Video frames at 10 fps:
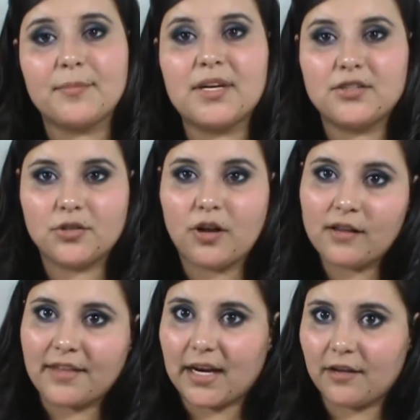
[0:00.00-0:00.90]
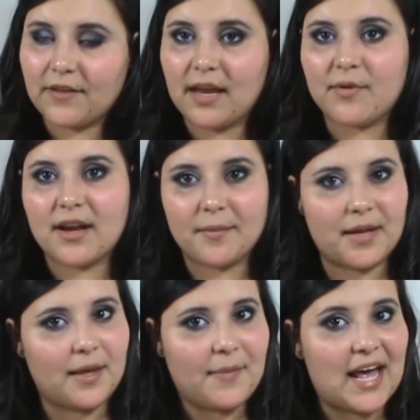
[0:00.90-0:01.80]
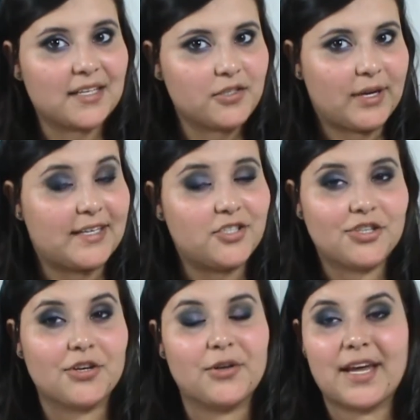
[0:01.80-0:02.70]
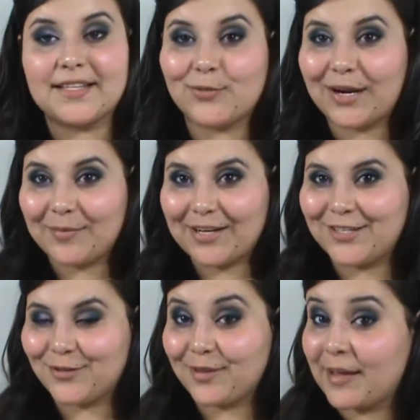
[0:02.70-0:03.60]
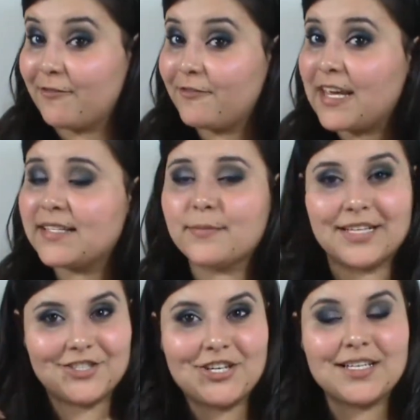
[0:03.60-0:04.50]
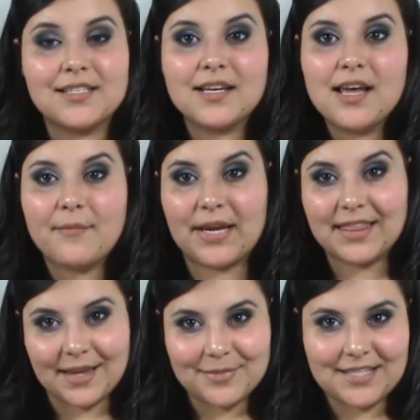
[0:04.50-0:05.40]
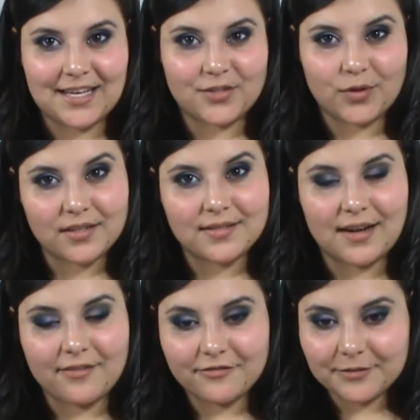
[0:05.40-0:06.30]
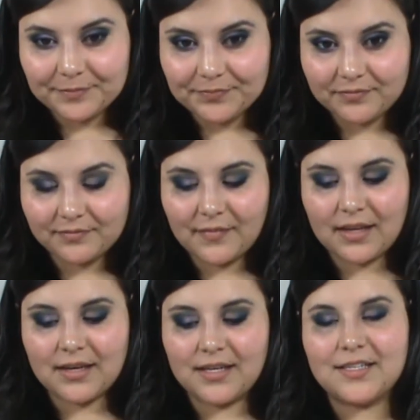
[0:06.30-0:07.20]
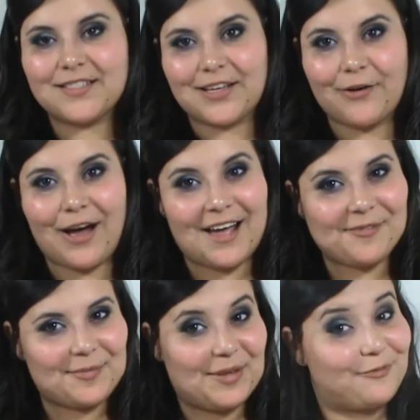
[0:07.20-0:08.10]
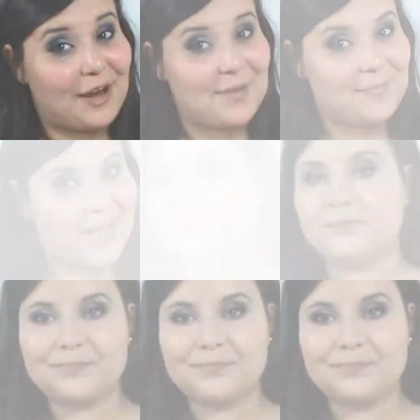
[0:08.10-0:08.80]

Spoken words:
I'm going to do all of that off camera and I'm going to come back so I can show you guys what I'm going to do with my face, my cheeks, my lips, that sort of stuff. So I will be right back.